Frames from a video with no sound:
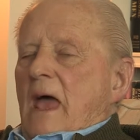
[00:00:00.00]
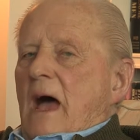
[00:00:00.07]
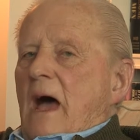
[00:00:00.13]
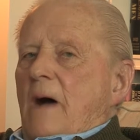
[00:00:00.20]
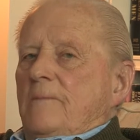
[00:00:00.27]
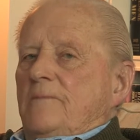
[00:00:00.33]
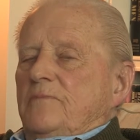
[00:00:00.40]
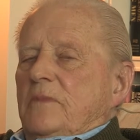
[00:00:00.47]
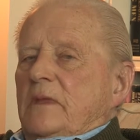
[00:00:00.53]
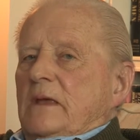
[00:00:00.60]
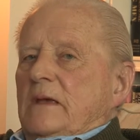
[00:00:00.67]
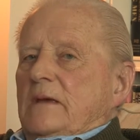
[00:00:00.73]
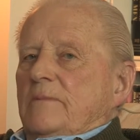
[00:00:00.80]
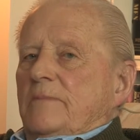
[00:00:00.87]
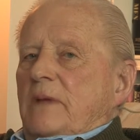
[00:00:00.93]
Um,
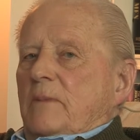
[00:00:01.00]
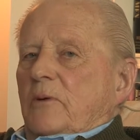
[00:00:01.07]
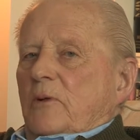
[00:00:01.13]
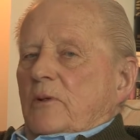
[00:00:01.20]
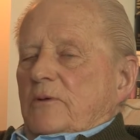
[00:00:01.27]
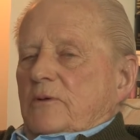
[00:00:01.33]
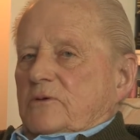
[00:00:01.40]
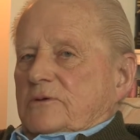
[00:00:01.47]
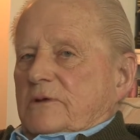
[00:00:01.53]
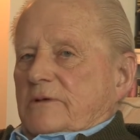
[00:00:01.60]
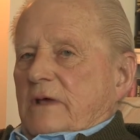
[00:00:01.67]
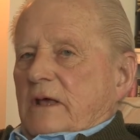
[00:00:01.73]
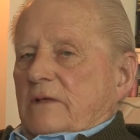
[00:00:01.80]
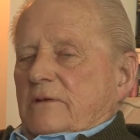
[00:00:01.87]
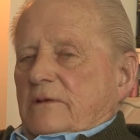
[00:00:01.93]
people used to
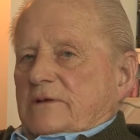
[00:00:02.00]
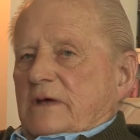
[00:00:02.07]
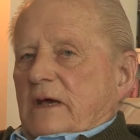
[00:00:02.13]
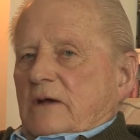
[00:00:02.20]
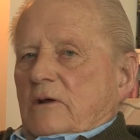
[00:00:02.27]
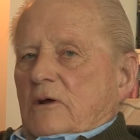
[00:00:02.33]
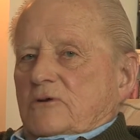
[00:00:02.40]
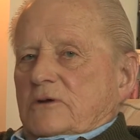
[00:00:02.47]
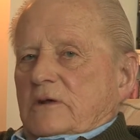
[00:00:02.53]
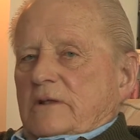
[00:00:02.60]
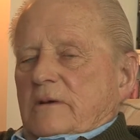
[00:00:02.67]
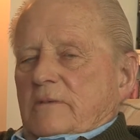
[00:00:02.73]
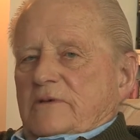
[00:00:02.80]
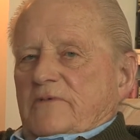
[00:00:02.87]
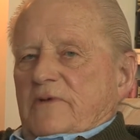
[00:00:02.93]
think that psychologically
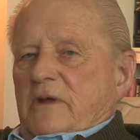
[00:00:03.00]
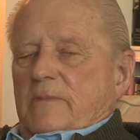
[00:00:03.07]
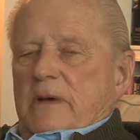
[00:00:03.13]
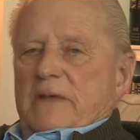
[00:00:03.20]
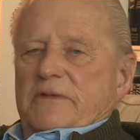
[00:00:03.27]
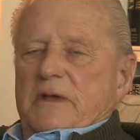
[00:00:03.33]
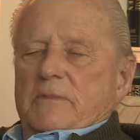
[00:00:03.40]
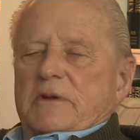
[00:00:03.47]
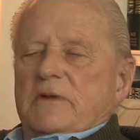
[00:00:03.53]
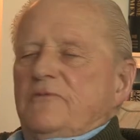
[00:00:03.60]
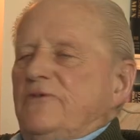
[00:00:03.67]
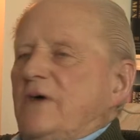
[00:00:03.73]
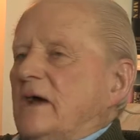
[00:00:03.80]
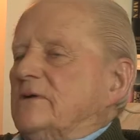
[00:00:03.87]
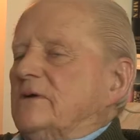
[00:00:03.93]
that was a very bad thing, but in
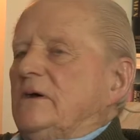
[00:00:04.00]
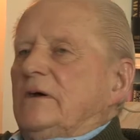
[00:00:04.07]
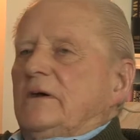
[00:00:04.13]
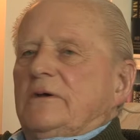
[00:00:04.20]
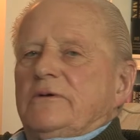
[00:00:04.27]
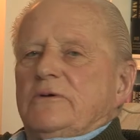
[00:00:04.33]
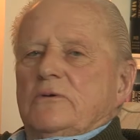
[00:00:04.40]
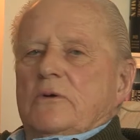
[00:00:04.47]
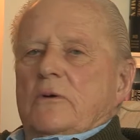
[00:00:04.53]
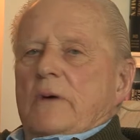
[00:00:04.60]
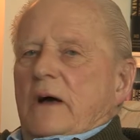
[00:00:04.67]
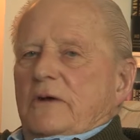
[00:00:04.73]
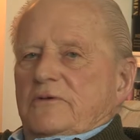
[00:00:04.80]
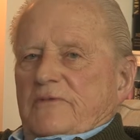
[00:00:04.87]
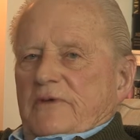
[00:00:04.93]
fact, you grew
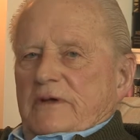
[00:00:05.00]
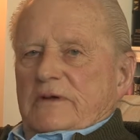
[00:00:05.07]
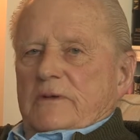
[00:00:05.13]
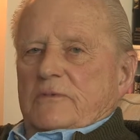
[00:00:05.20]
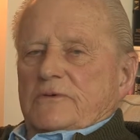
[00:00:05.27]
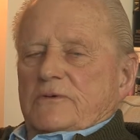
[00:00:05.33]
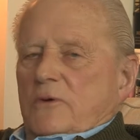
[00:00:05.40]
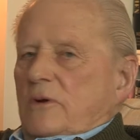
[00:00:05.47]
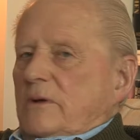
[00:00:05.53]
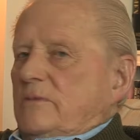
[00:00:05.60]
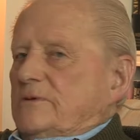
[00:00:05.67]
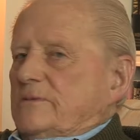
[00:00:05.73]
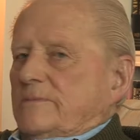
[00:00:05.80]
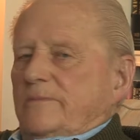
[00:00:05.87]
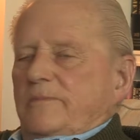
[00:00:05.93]
out of it. It was, all, it
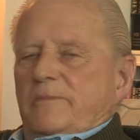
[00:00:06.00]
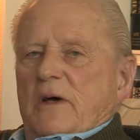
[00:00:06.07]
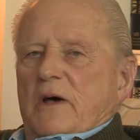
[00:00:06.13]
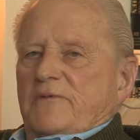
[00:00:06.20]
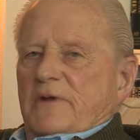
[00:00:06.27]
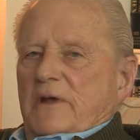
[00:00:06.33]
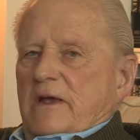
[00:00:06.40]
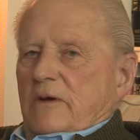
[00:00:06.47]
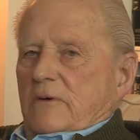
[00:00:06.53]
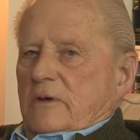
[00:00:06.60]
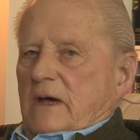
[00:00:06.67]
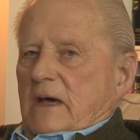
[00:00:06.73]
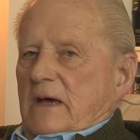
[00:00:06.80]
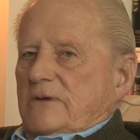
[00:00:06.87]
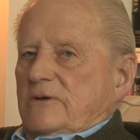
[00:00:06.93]
was perfectly
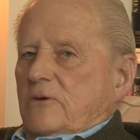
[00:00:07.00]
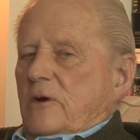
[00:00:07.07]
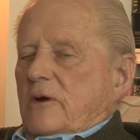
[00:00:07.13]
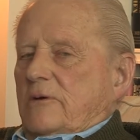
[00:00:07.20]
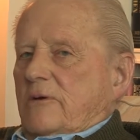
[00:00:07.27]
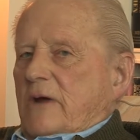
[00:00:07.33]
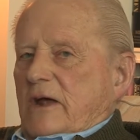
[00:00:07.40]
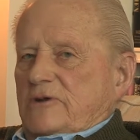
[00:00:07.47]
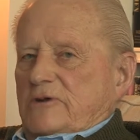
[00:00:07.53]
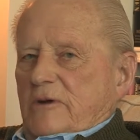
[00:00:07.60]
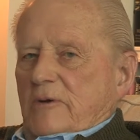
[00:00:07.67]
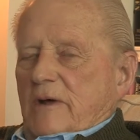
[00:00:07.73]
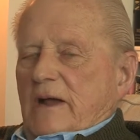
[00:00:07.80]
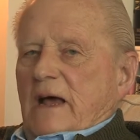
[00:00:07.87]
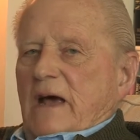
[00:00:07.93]
okay, and you gradually
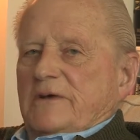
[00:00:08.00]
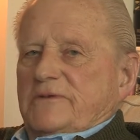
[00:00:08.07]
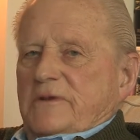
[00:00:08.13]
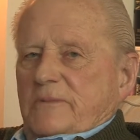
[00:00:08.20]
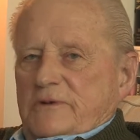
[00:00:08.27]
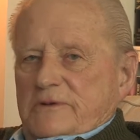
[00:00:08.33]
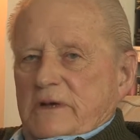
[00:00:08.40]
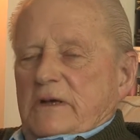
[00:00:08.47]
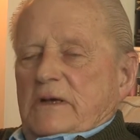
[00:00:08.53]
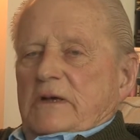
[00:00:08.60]
realized that it was